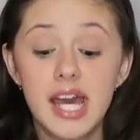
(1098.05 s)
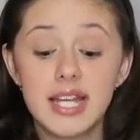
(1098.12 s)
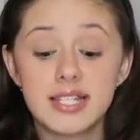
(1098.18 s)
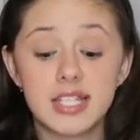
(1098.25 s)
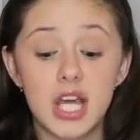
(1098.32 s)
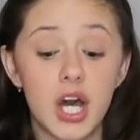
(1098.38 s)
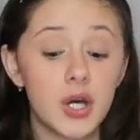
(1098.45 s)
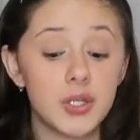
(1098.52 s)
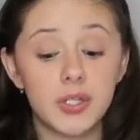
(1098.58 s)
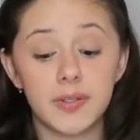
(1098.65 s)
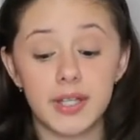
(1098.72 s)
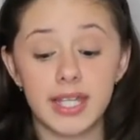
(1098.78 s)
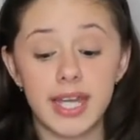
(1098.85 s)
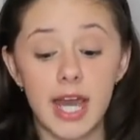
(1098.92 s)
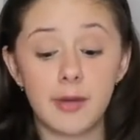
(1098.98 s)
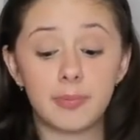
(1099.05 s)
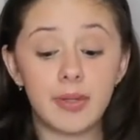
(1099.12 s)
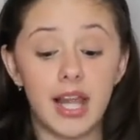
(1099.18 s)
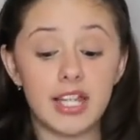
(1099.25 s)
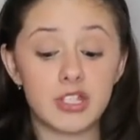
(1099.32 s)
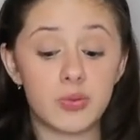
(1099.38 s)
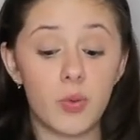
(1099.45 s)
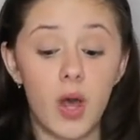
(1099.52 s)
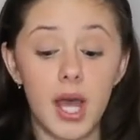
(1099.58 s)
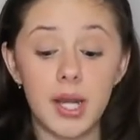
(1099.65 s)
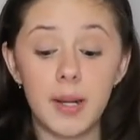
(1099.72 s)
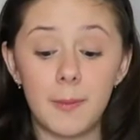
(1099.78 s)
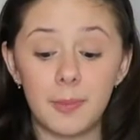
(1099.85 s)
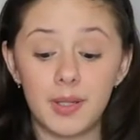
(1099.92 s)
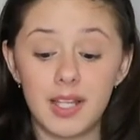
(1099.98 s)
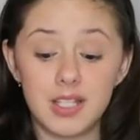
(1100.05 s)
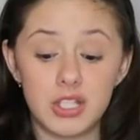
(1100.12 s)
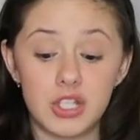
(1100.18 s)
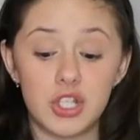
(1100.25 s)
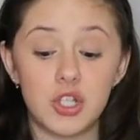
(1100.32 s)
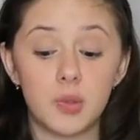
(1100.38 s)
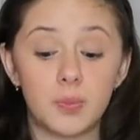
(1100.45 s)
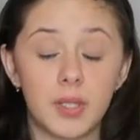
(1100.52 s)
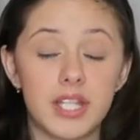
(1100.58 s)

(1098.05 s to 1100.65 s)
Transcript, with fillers: So you can get plus one, plus two,